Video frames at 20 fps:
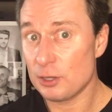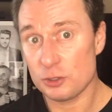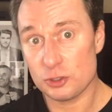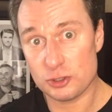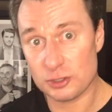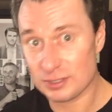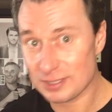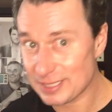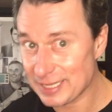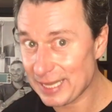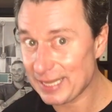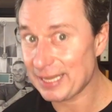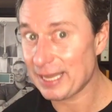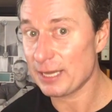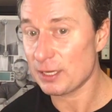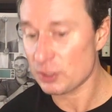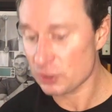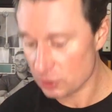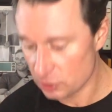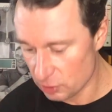just like
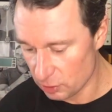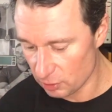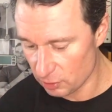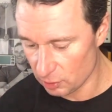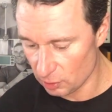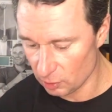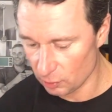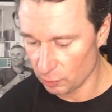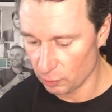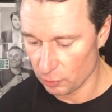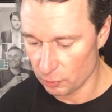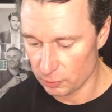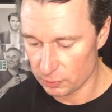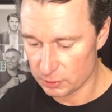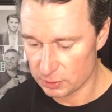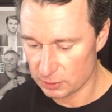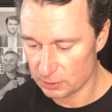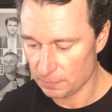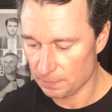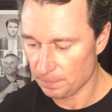external
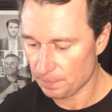wounds.